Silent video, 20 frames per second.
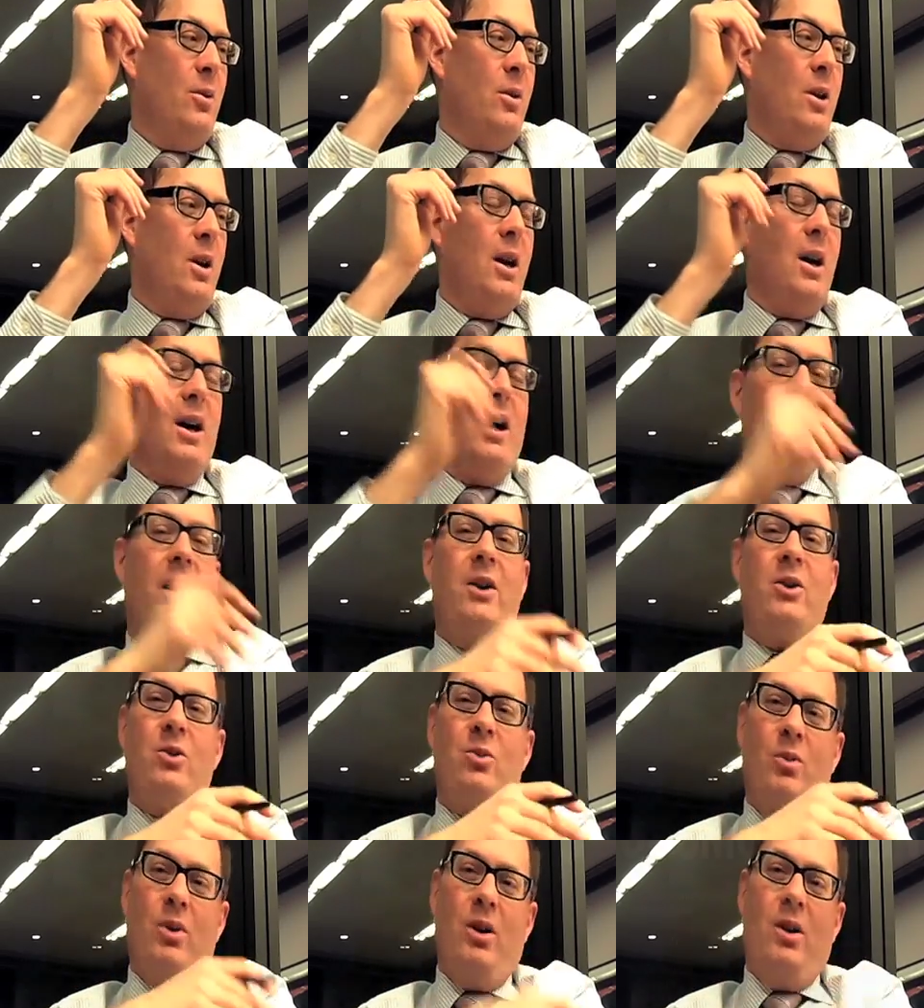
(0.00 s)

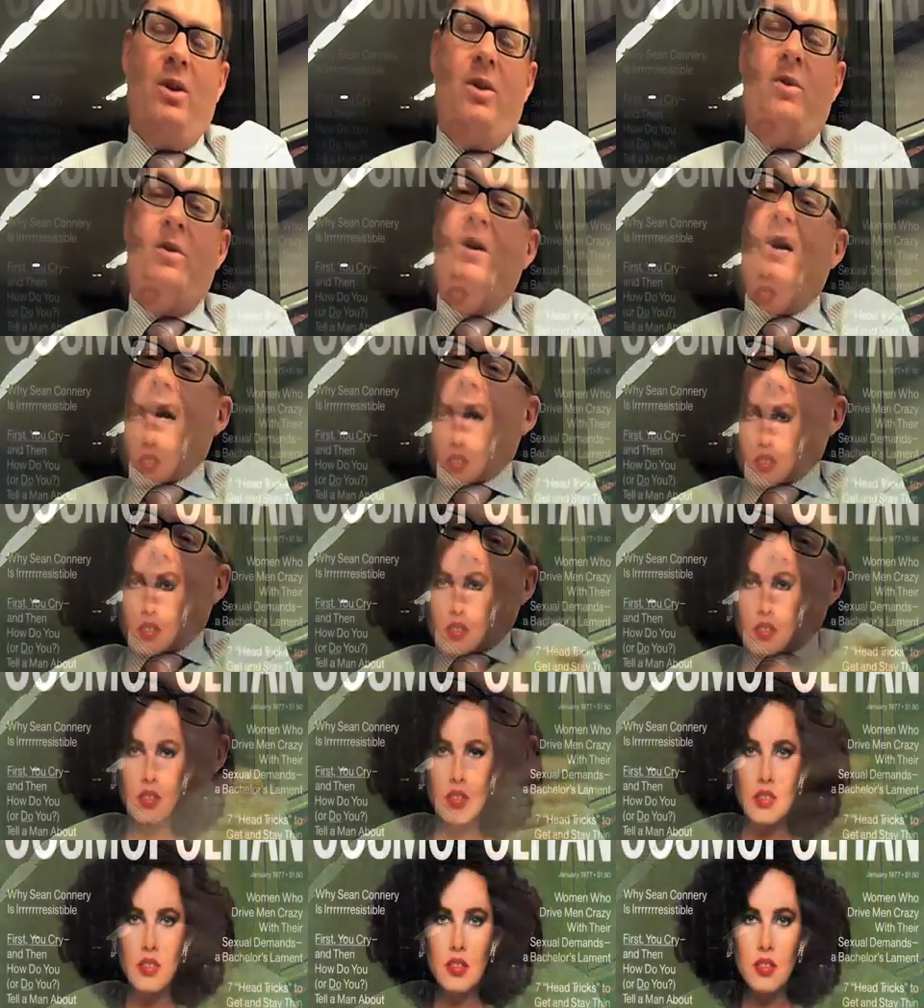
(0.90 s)
Cosmo,
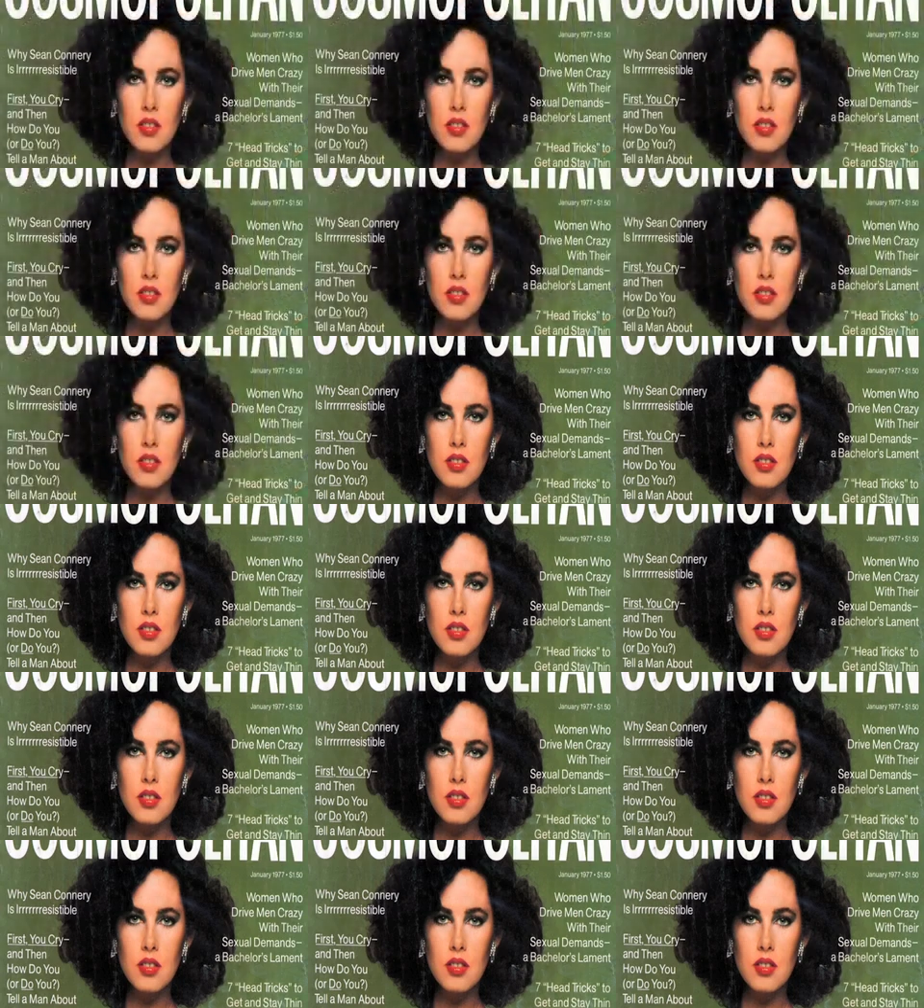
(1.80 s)
and you can't find